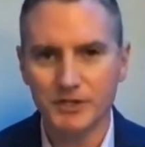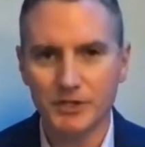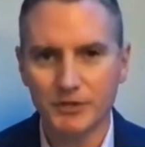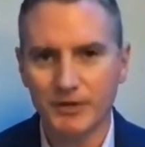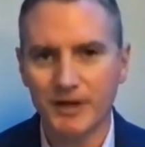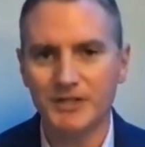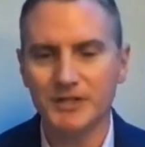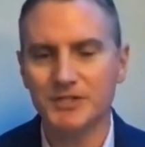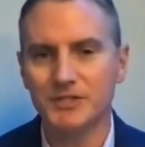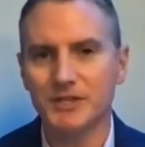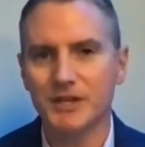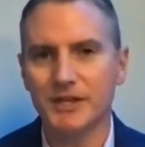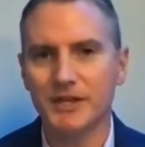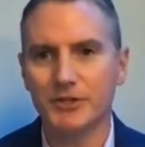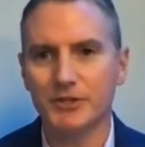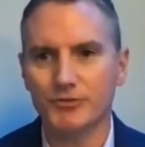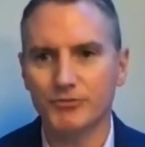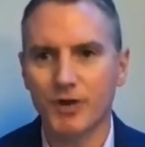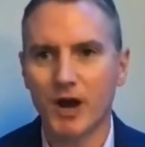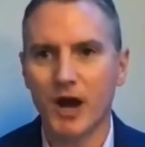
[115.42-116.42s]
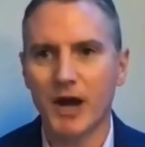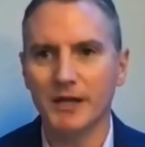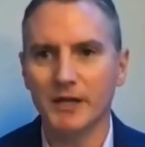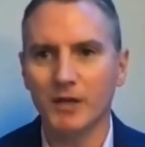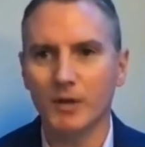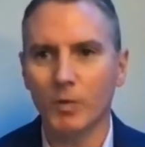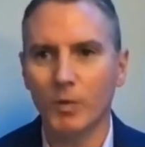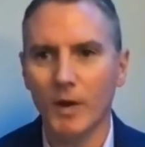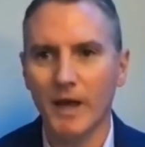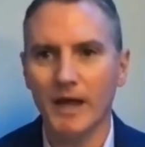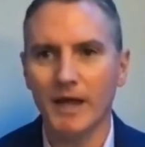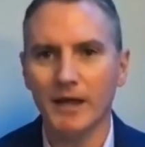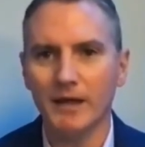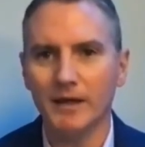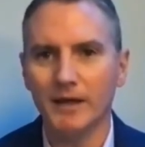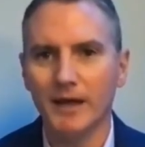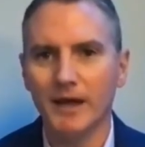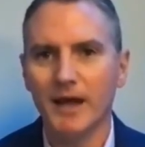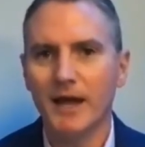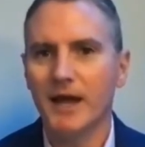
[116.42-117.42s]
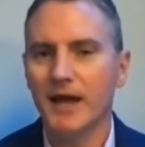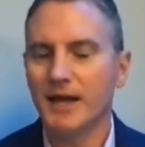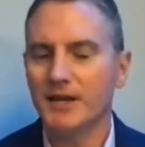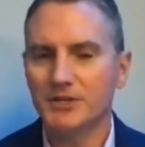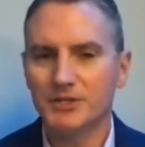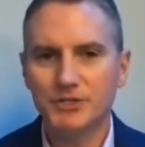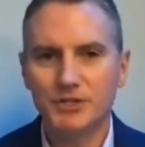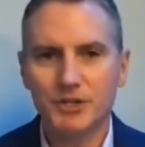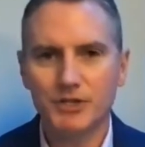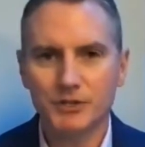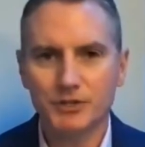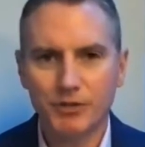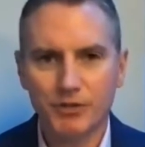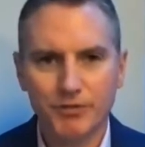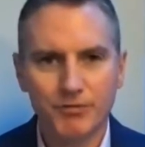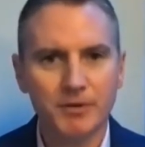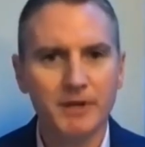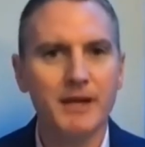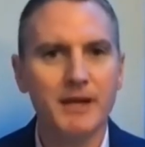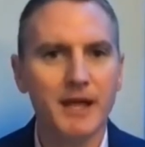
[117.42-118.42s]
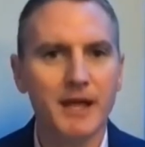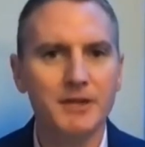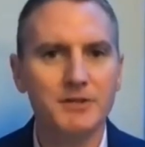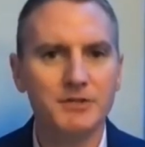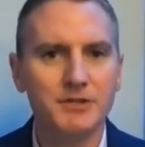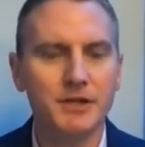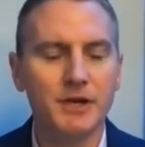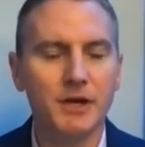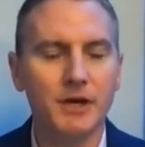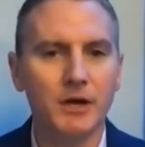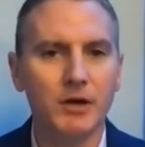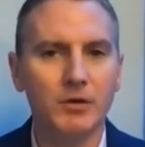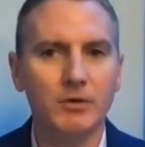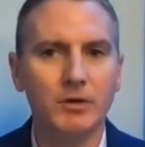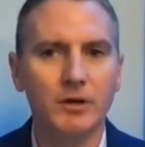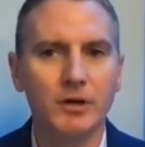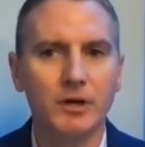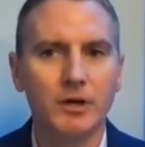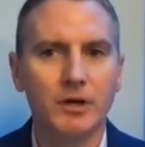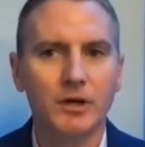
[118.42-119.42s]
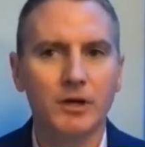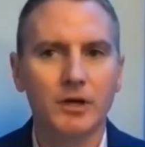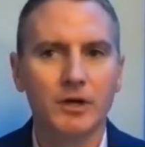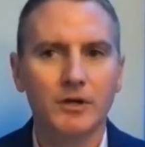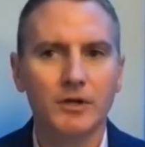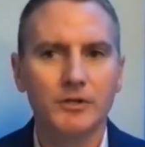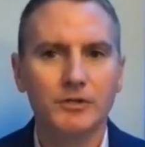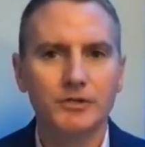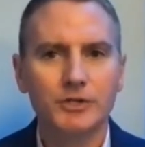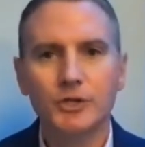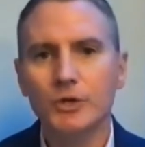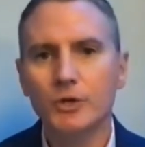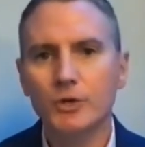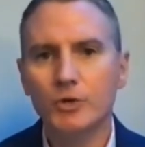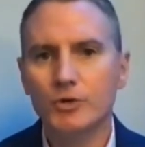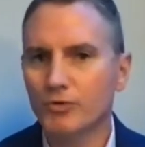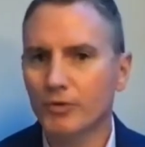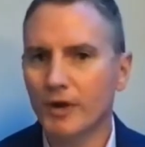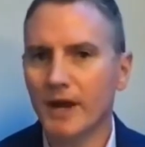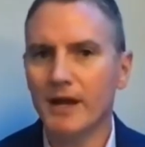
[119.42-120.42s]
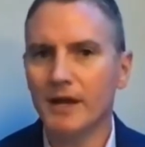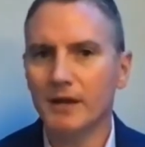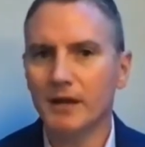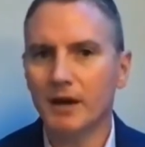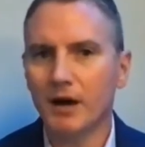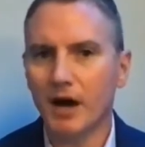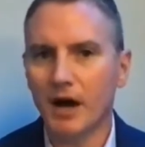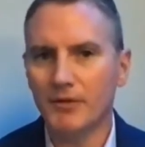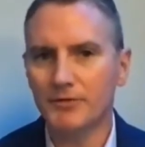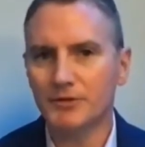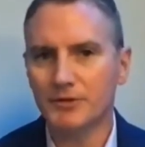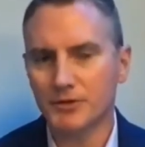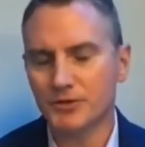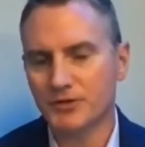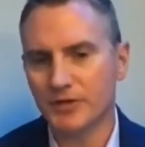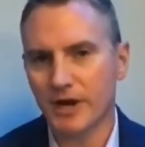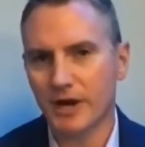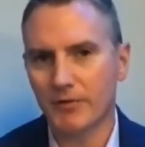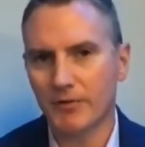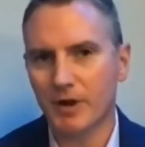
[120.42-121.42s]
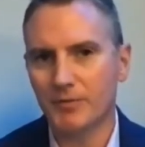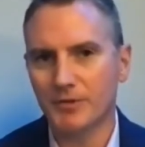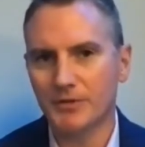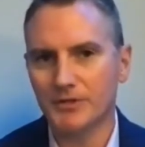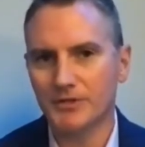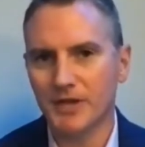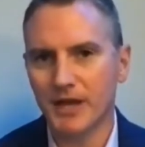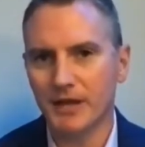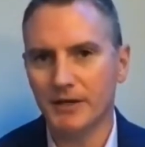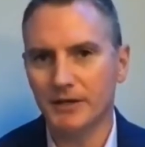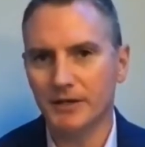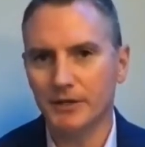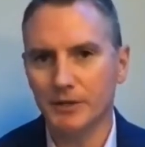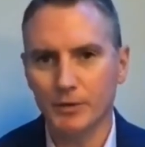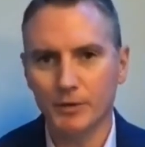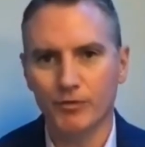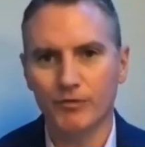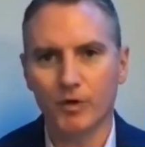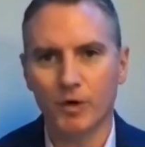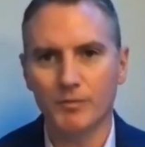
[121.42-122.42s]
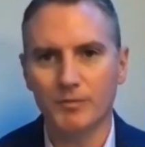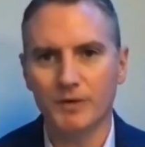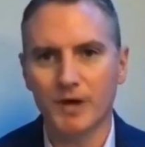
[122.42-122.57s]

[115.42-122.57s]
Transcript: great city is rotting away, as just 3 days ago, two great officers that I represent, uniformed